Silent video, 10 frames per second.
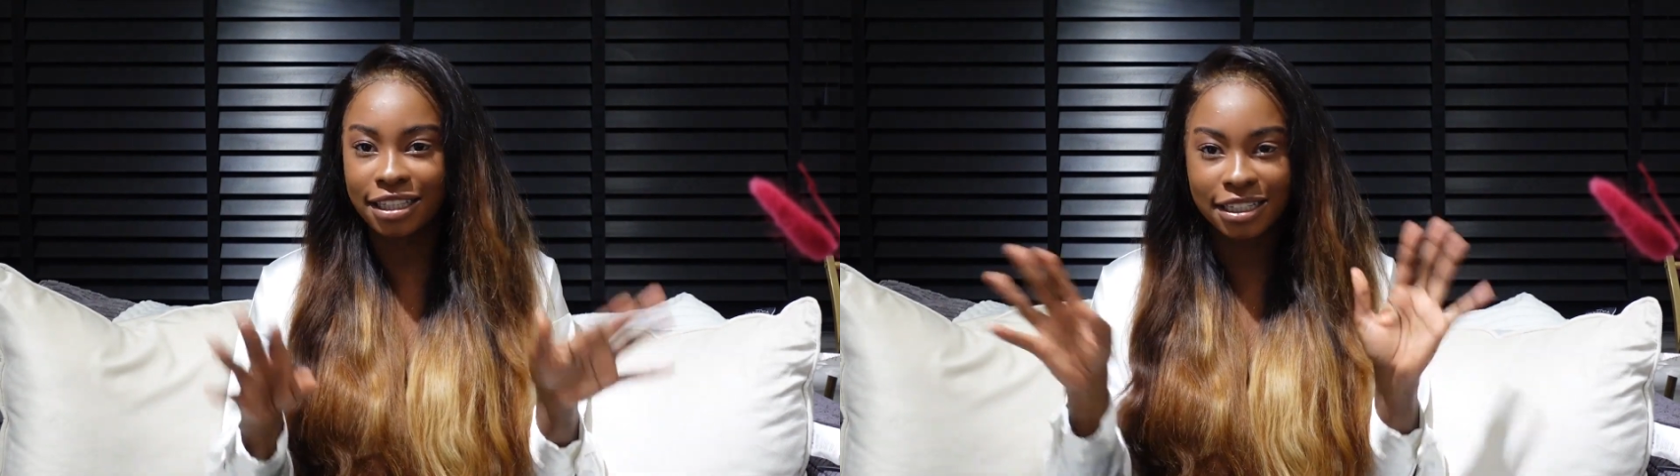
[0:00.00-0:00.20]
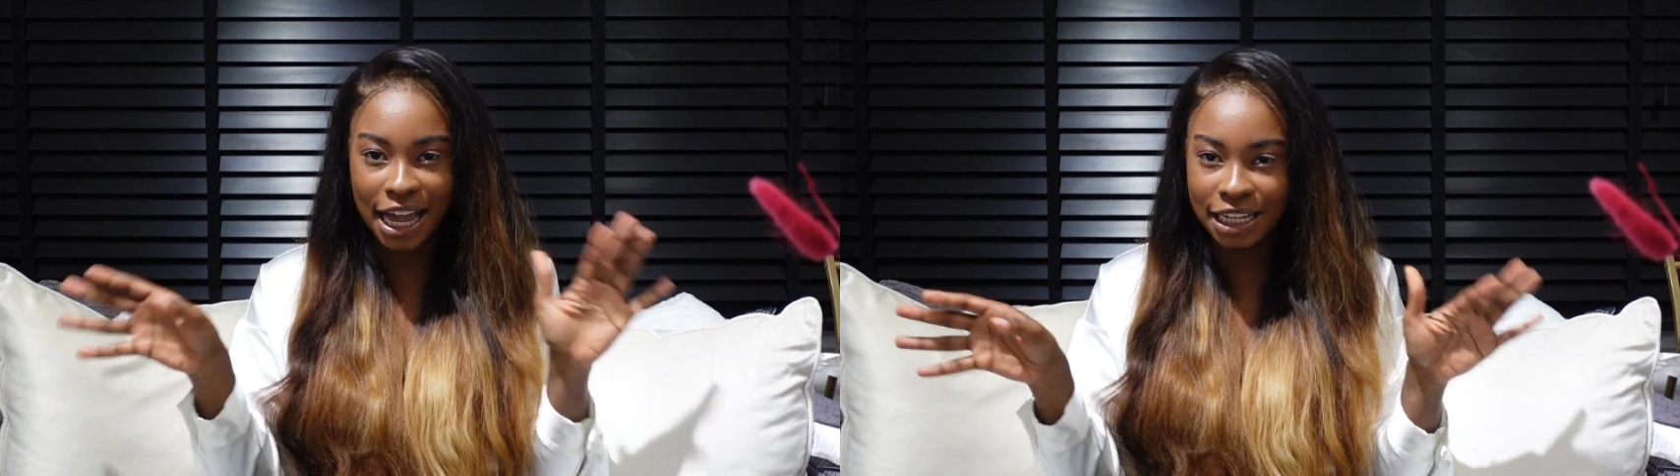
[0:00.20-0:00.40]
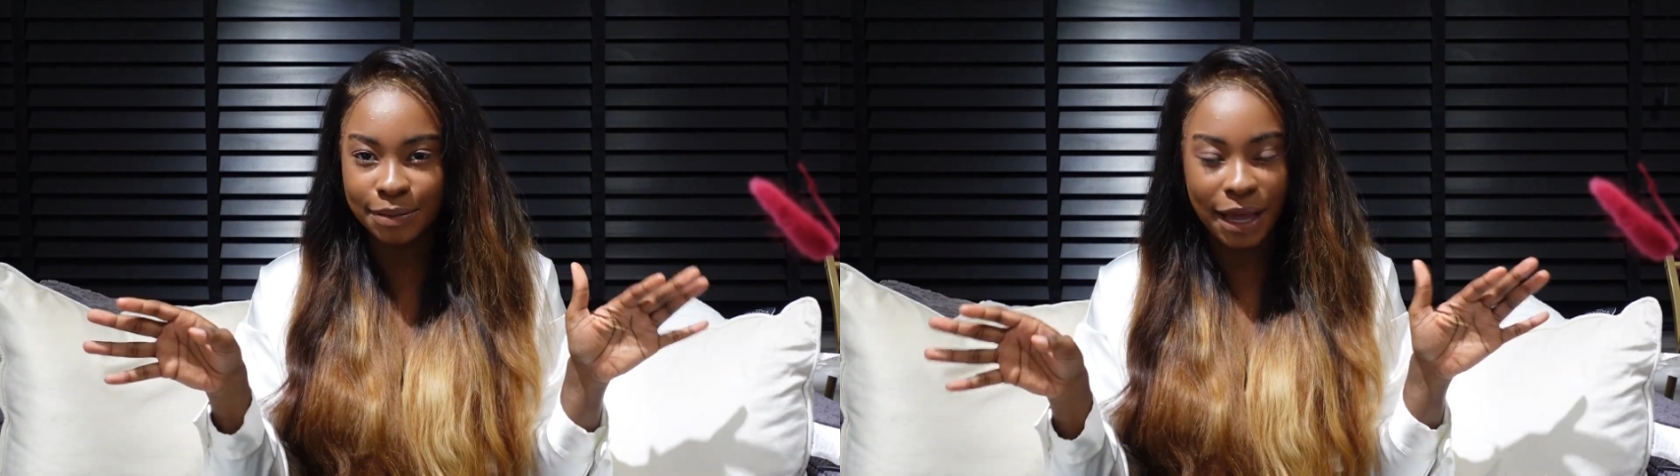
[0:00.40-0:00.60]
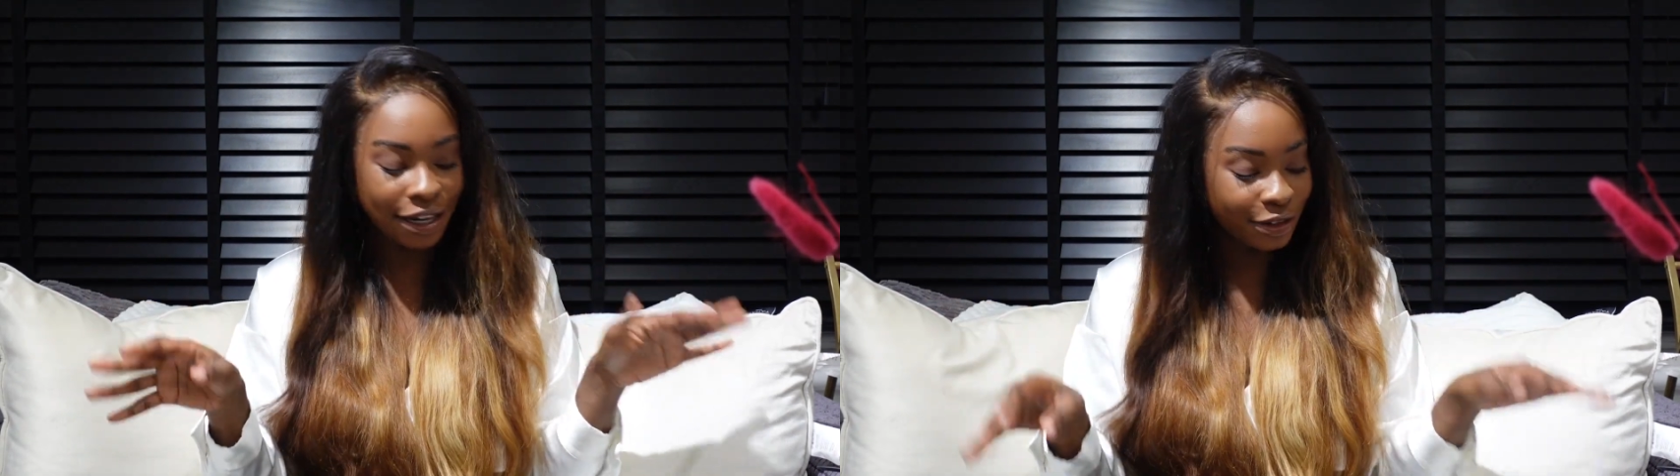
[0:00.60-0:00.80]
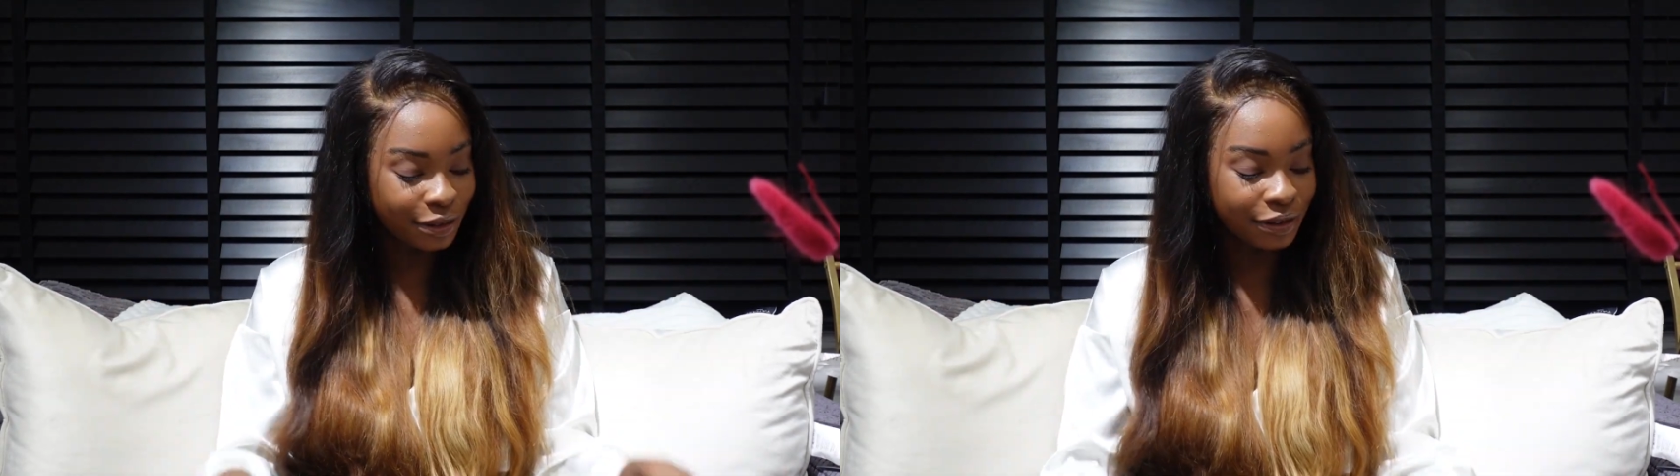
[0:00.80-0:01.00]
the tax back
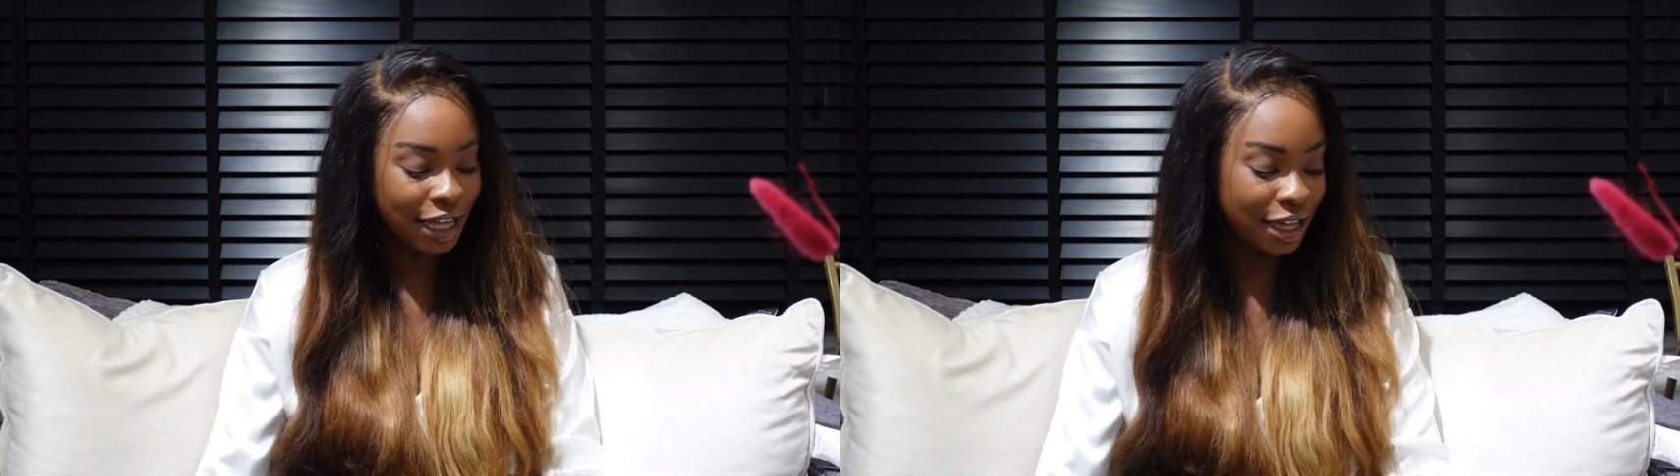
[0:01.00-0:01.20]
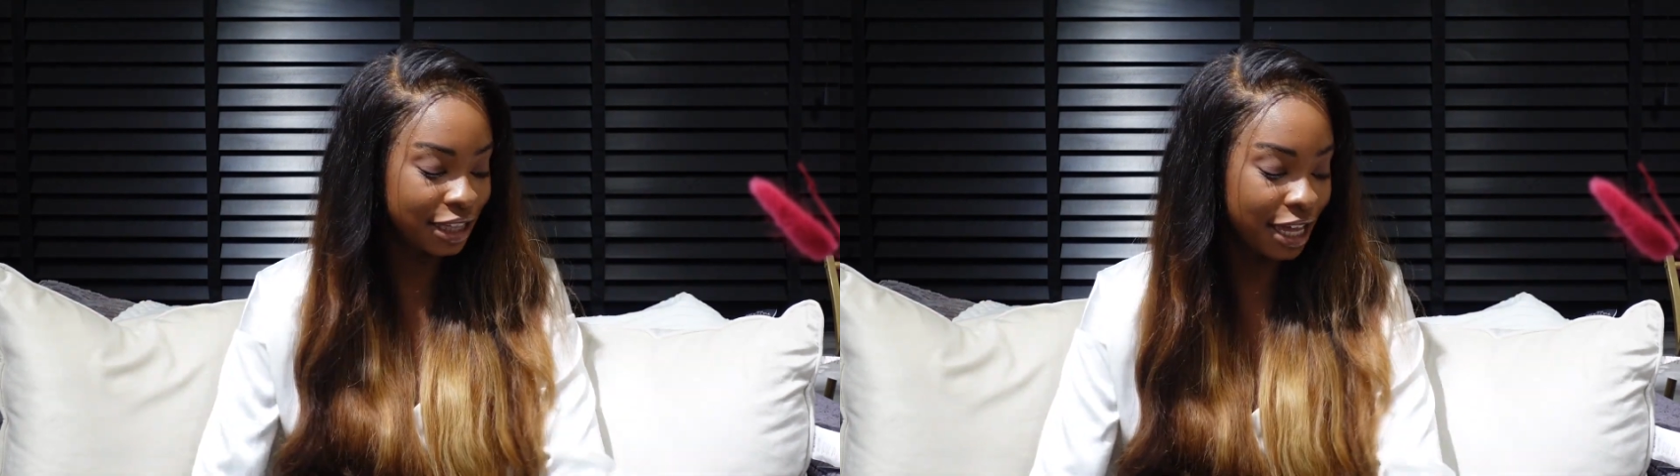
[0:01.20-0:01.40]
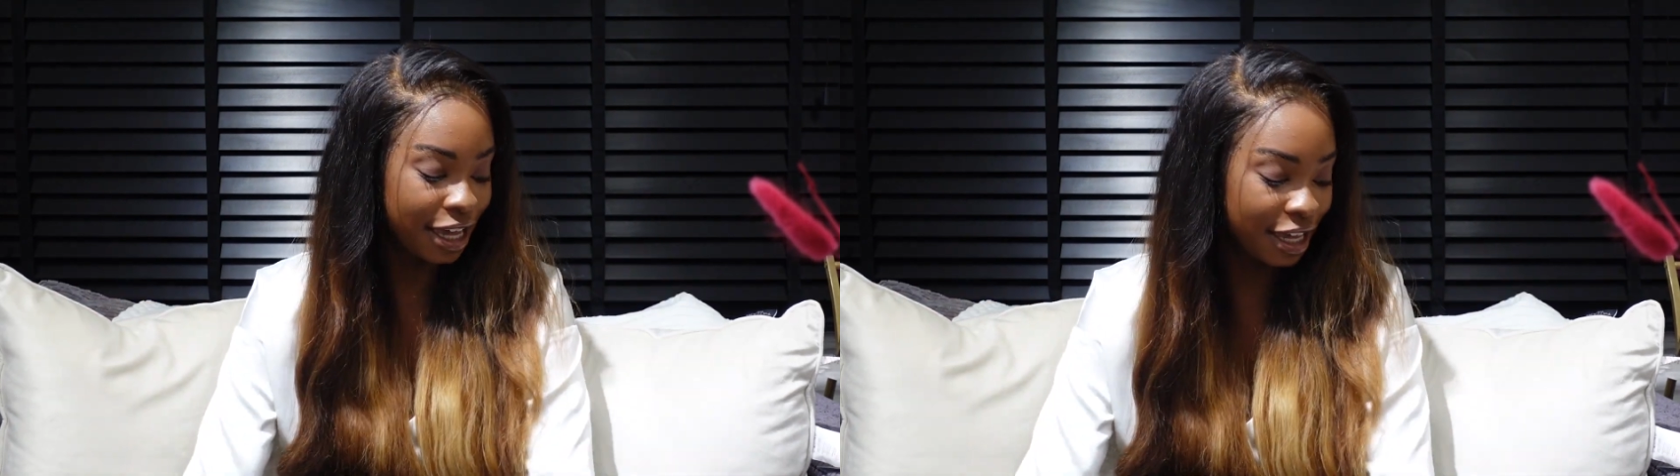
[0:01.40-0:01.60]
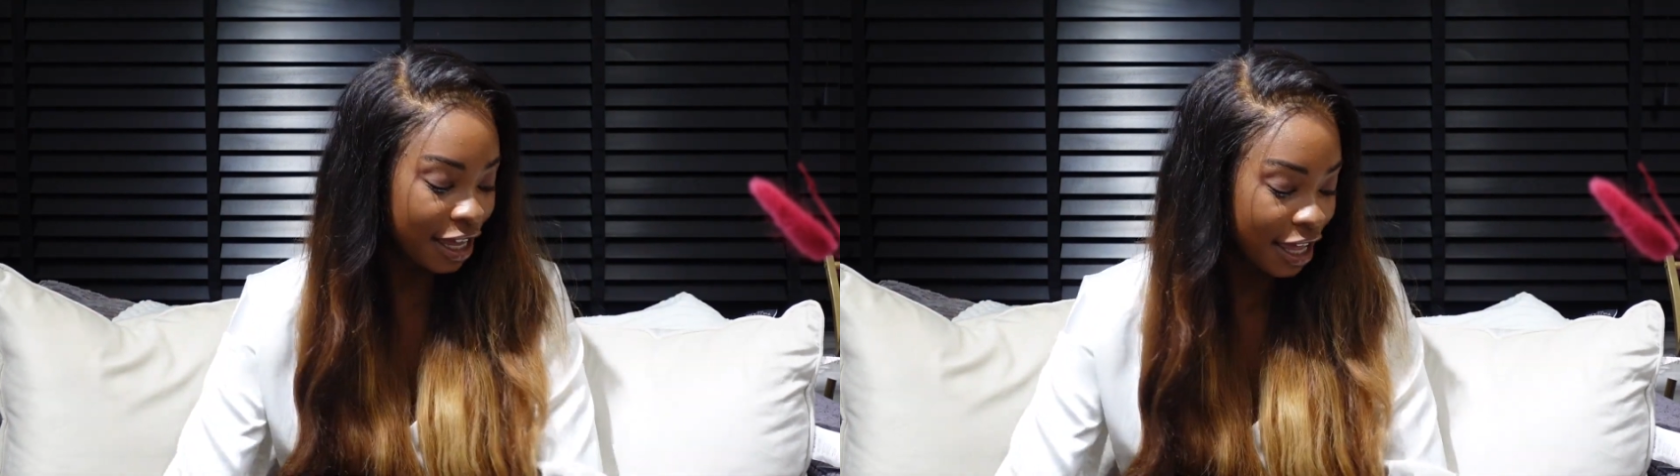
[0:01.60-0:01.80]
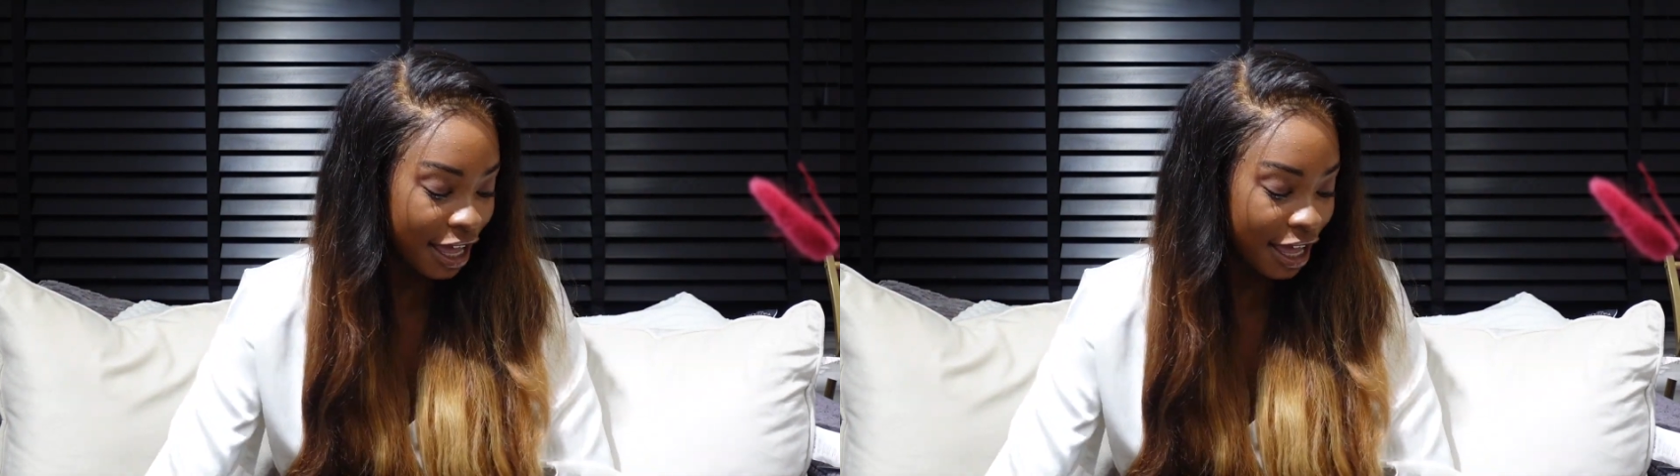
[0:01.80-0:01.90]
and all of that thing.